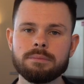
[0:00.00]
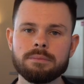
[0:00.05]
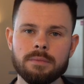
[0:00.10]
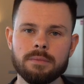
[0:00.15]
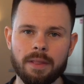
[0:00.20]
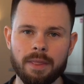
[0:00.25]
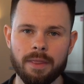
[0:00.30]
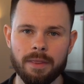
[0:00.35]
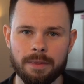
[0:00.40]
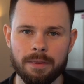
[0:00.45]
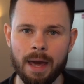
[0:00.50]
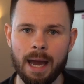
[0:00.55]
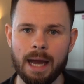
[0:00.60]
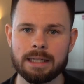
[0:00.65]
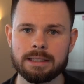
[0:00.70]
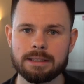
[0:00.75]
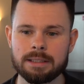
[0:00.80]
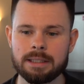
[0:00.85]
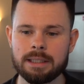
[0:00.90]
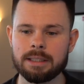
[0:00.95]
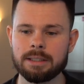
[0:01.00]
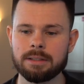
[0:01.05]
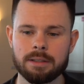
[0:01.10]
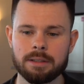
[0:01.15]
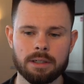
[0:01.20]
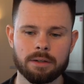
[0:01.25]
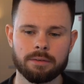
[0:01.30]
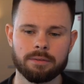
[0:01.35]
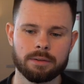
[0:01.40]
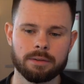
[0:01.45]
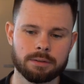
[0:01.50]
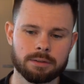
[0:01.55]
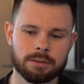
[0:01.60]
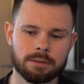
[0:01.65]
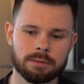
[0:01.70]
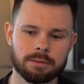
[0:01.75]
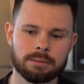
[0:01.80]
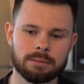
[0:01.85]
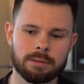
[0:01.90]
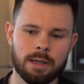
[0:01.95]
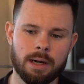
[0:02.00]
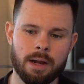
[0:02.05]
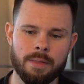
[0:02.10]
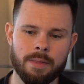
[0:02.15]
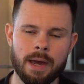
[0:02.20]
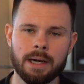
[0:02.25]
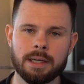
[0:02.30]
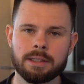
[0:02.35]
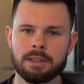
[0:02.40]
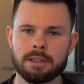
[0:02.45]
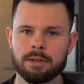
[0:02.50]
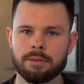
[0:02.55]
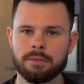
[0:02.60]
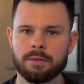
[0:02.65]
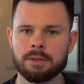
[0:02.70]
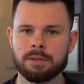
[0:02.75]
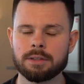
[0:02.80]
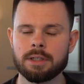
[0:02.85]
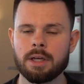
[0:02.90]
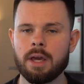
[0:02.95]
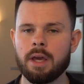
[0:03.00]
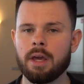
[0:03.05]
That is the difference, right? That is the difference.